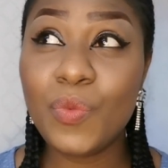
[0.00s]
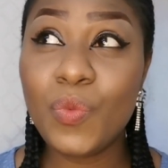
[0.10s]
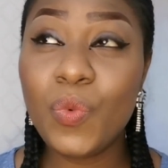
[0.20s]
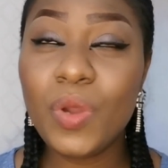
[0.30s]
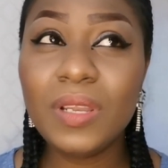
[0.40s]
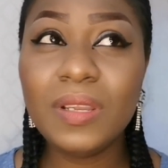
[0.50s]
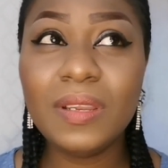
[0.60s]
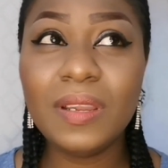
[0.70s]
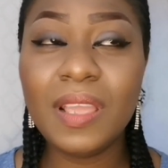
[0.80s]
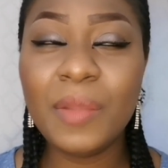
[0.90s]

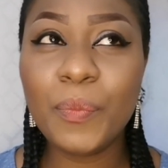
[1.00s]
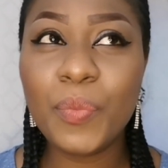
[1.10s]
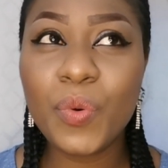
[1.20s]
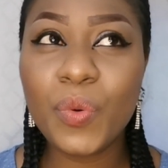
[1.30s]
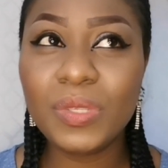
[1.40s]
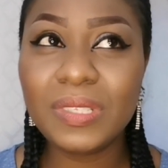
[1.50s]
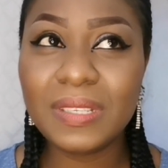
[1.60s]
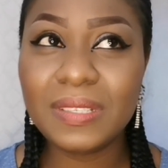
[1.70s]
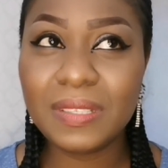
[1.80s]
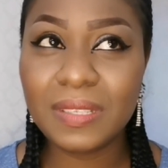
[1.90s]
one
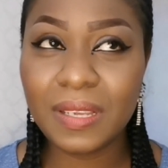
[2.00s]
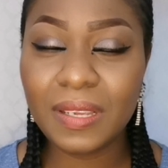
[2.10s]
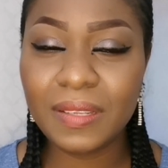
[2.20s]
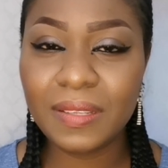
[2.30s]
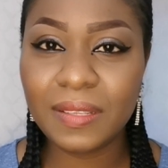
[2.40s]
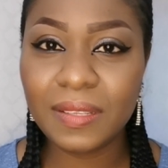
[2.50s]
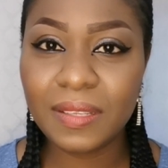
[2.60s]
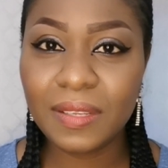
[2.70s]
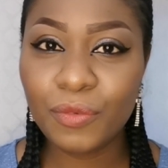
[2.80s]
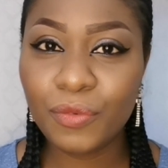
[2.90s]
important
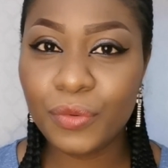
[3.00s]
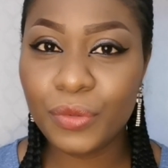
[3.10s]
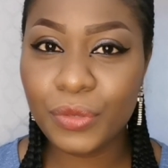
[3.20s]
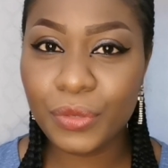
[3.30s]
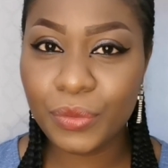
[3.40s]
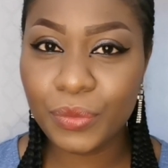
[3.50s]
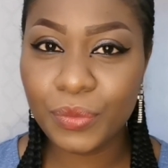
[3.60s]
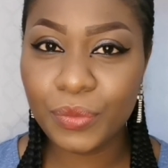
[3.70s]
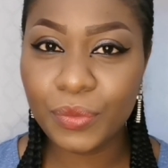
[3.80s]
thing for you